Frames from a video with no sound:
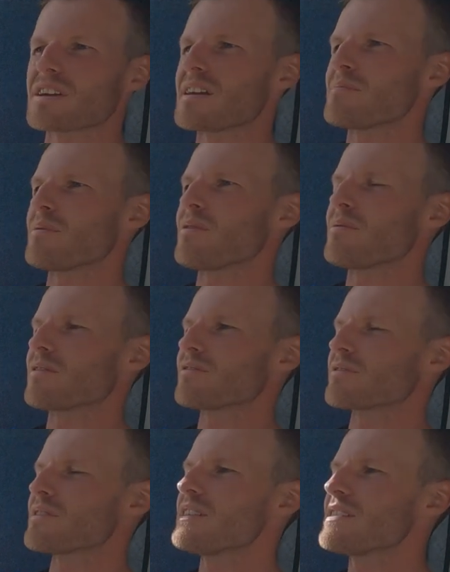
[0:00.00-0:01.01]
I haven't bought one
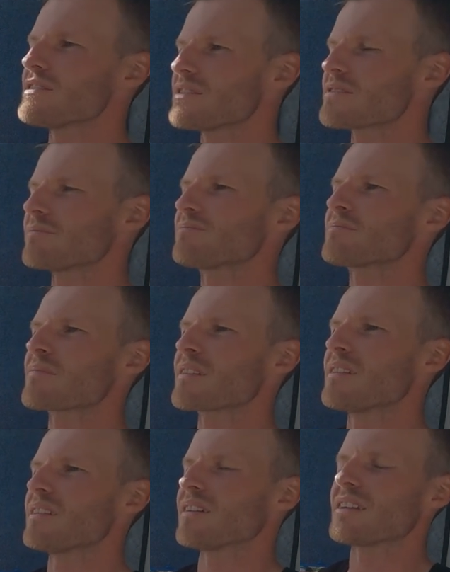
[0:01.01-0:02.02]
for ages,
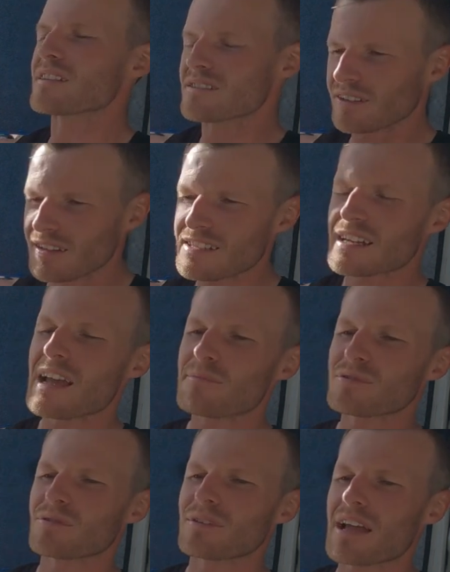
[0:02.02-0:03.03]
unless I
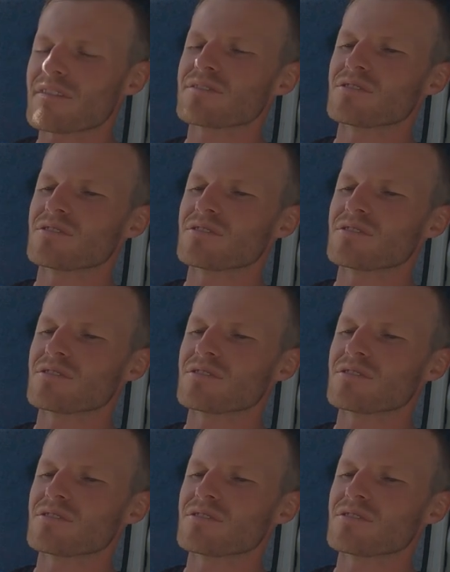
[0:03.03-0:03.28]
absolutely have